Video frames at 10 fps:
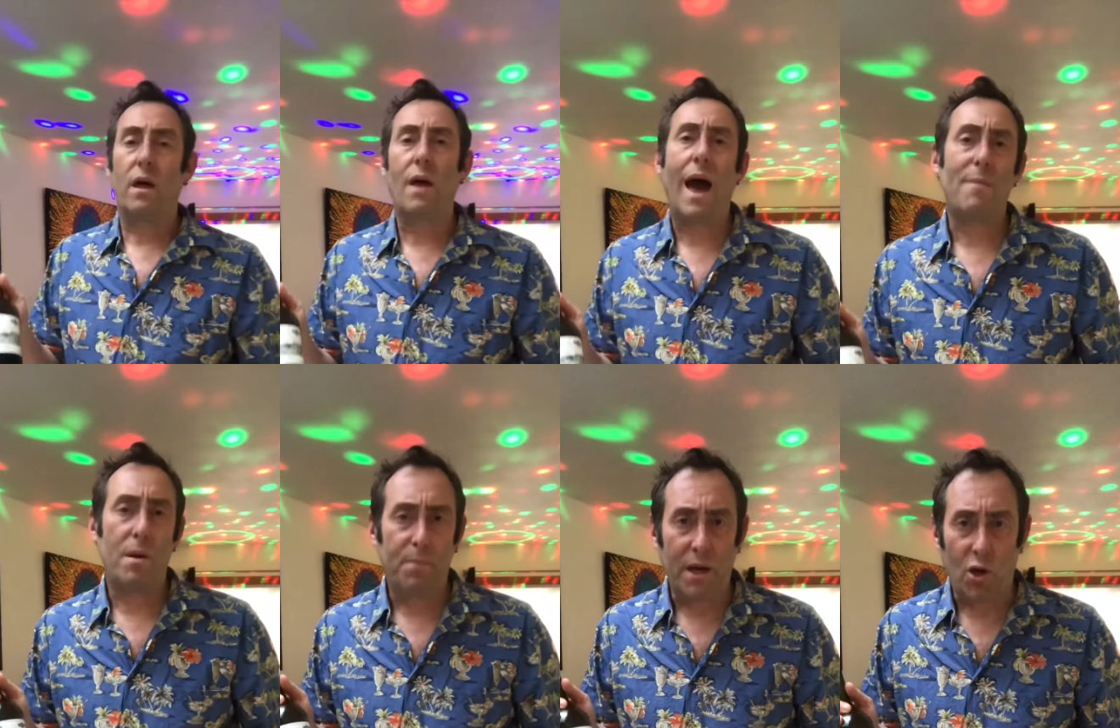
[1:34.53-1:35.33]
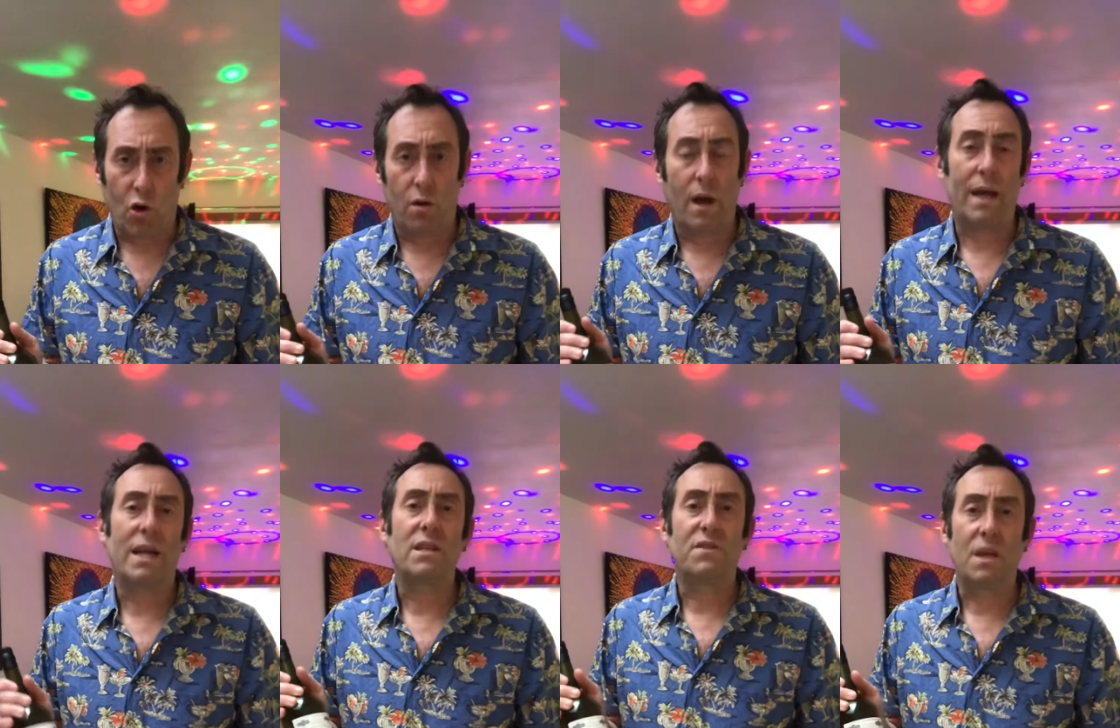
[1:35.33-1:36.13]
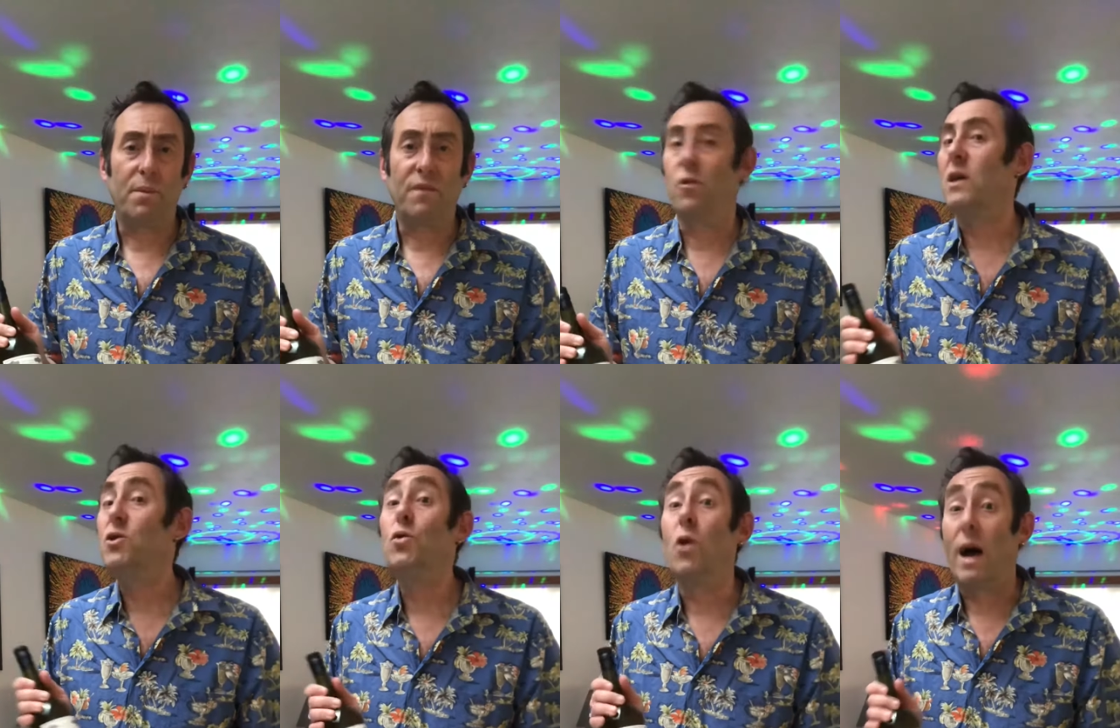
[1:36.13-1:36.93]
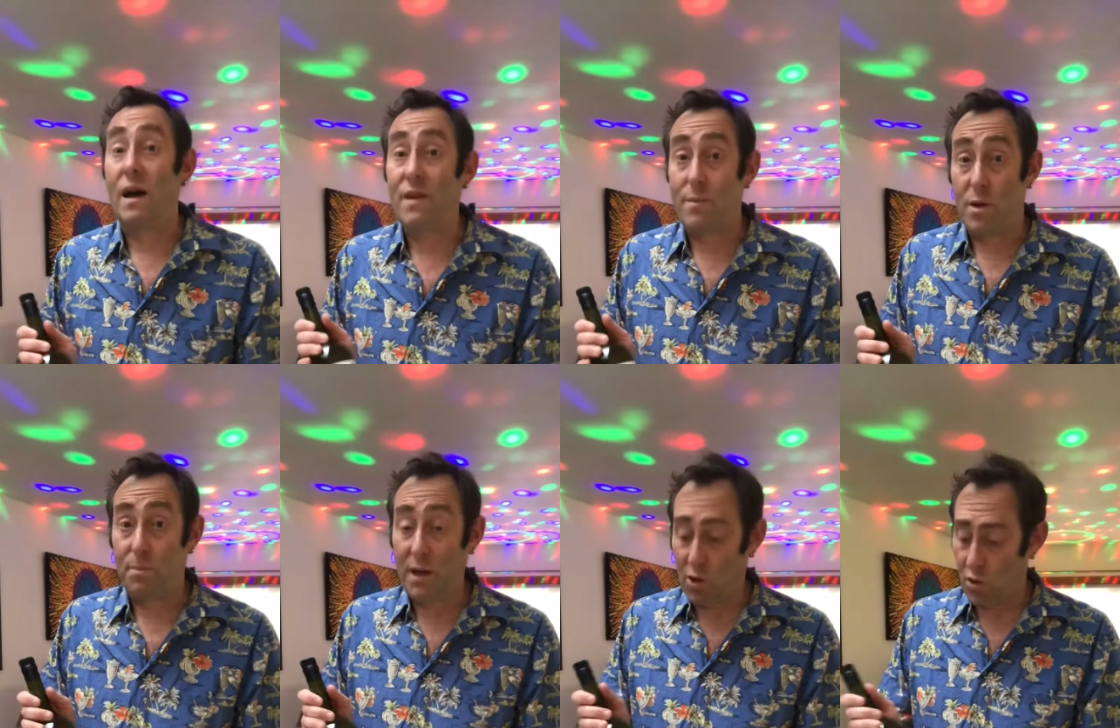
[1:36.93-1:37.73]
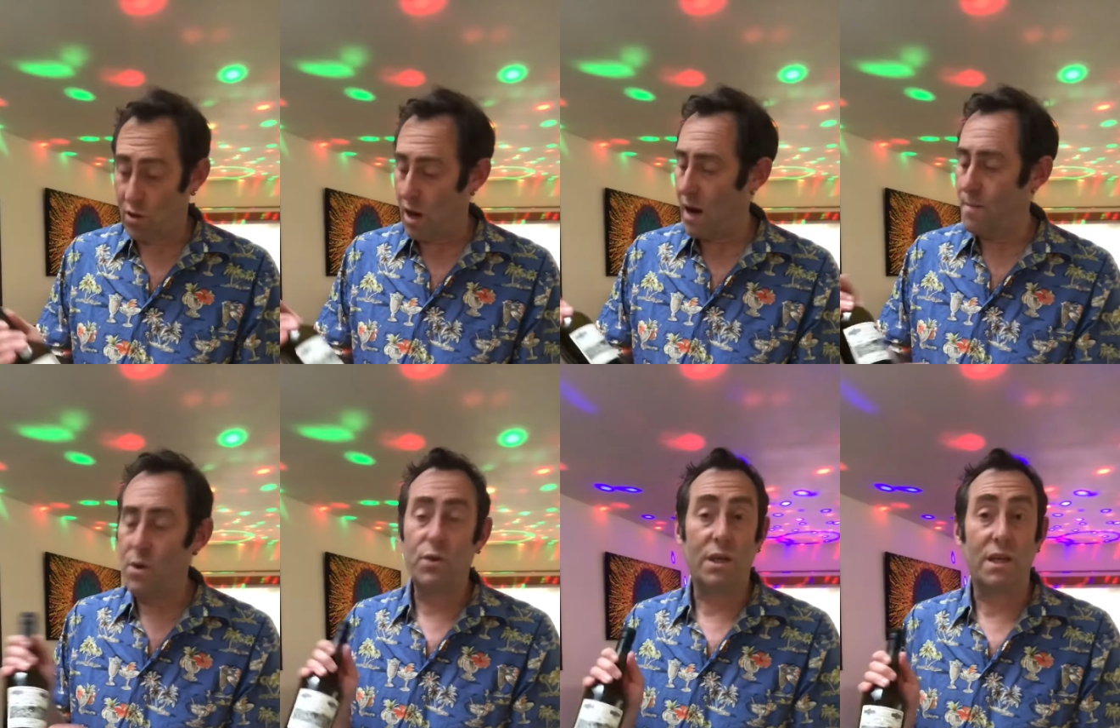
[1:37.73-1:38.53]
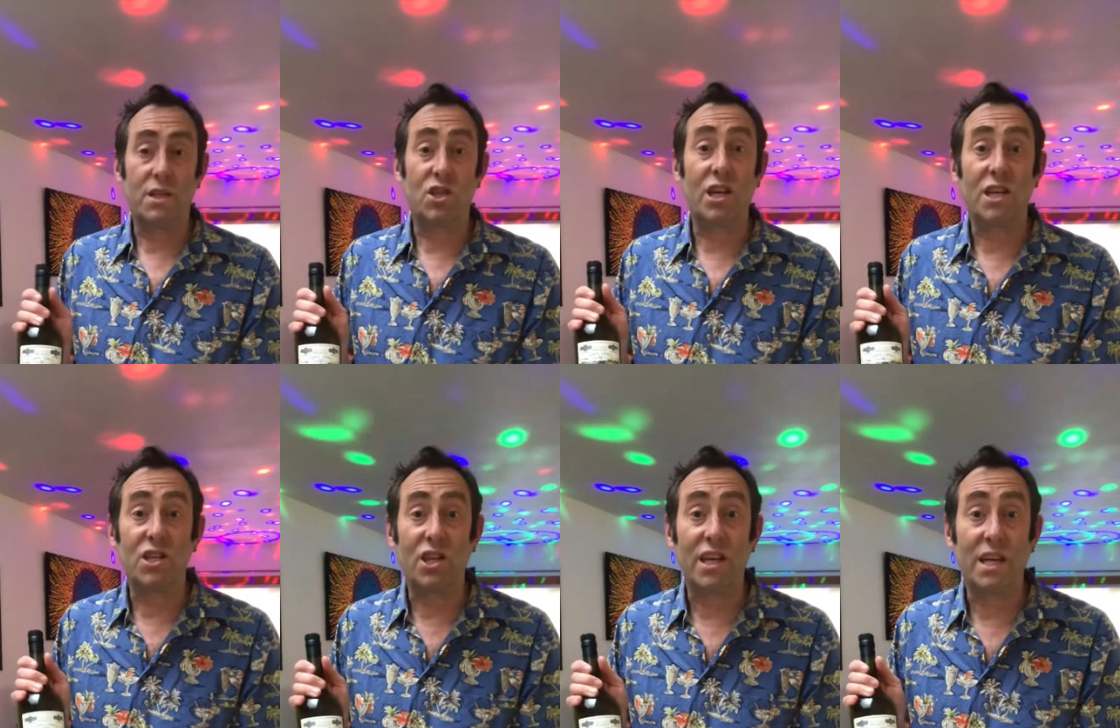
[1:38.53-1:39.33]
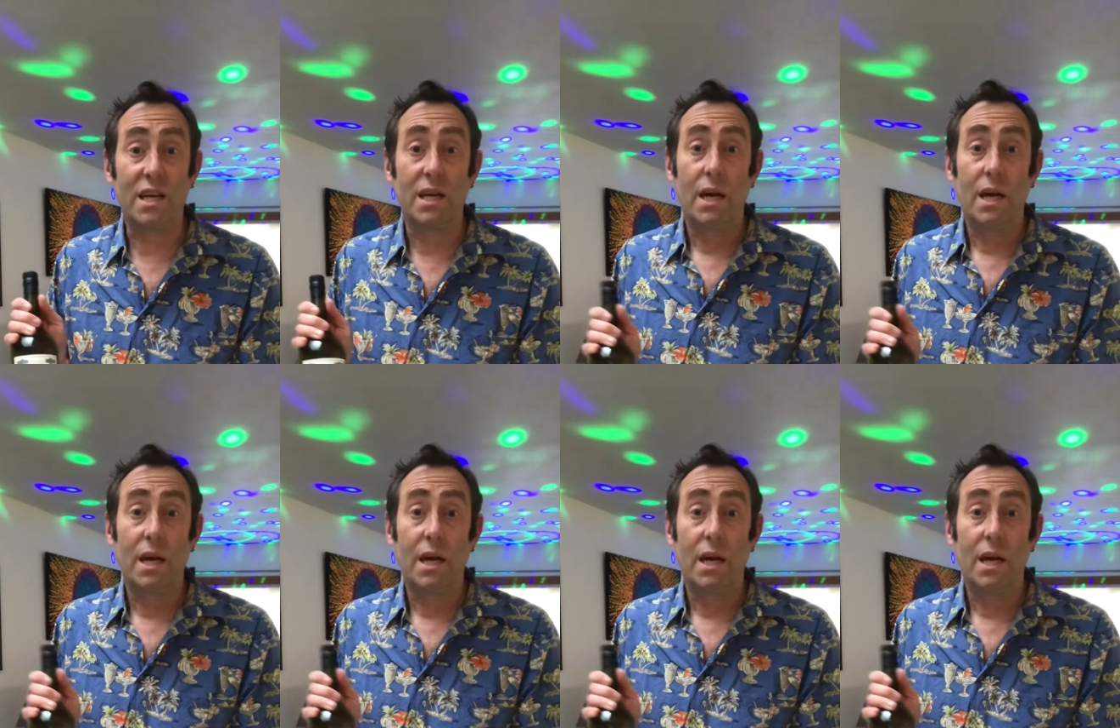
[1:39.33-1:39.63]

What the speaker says: Amer picon. And as I've said before, I do not have Amer picon. I'm using this China.